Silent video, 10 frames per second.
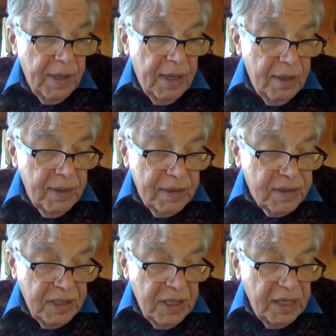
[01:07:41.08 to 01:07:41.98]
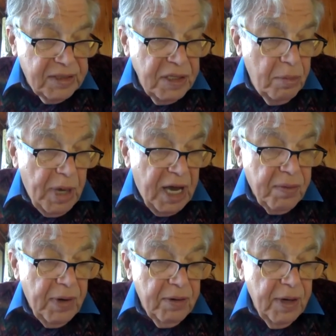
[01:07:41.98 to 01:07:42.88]
uh, it's, it's in the
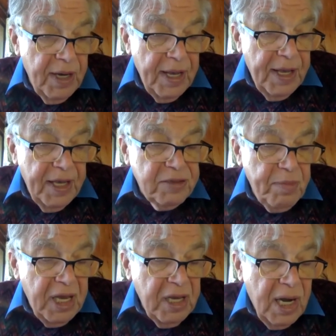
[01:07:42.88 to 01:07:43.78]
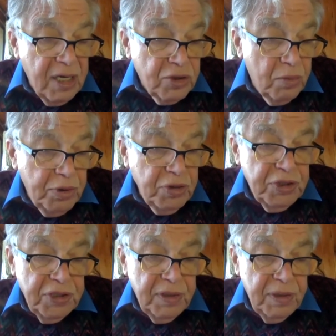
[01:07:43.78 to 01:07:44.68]
background. His main
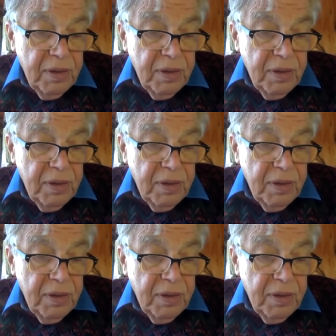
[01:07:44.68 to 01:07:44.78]
contribution,